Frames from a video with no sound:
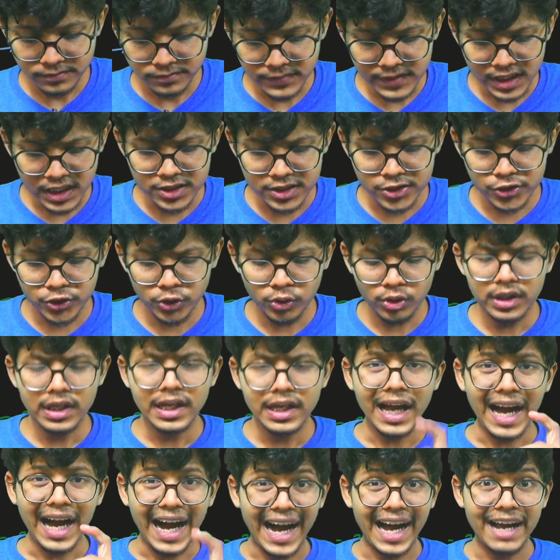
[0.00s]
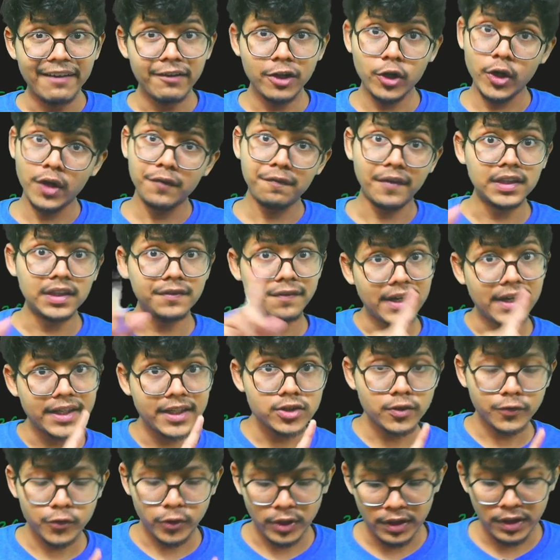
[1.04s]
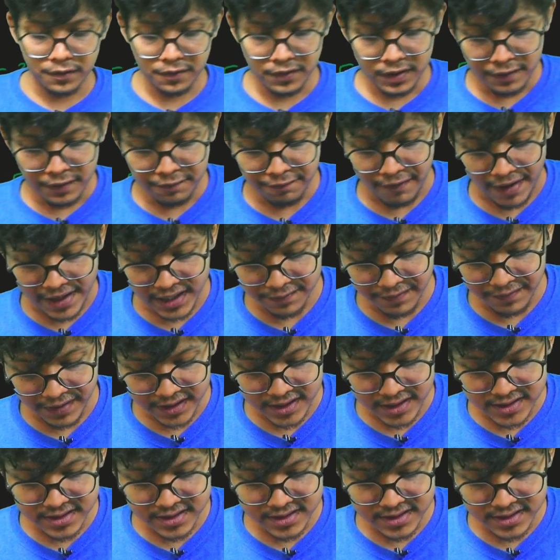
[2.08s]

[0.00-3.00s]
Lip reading: So I will go and find the factors of 12. Finding the factors is